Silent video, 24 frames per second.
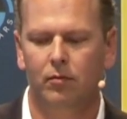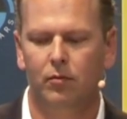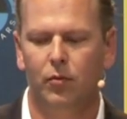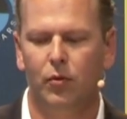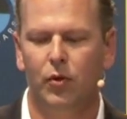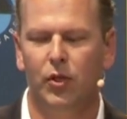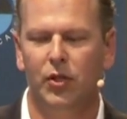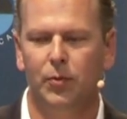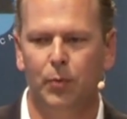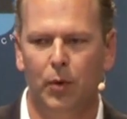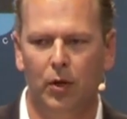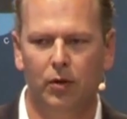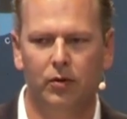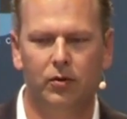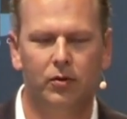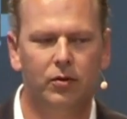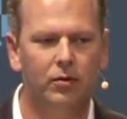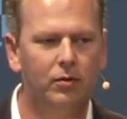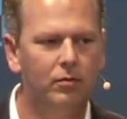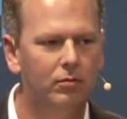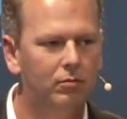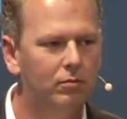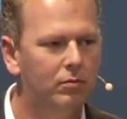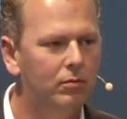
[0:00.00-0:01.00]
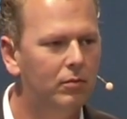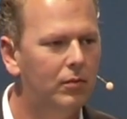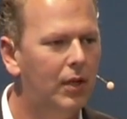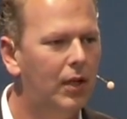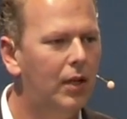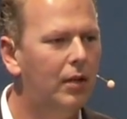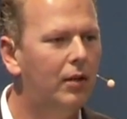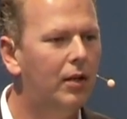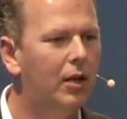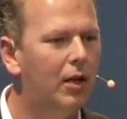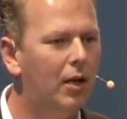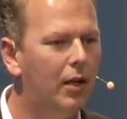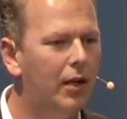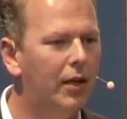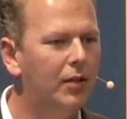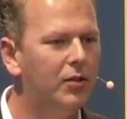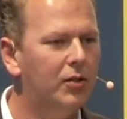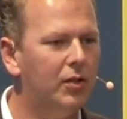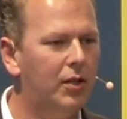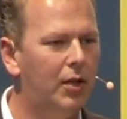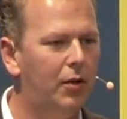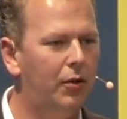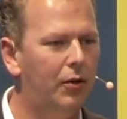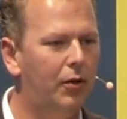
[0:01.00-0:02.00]
response in the cut-in
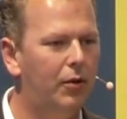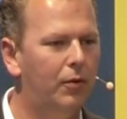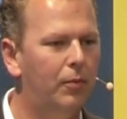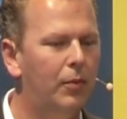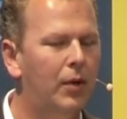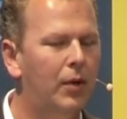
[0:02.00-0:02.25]
scenario.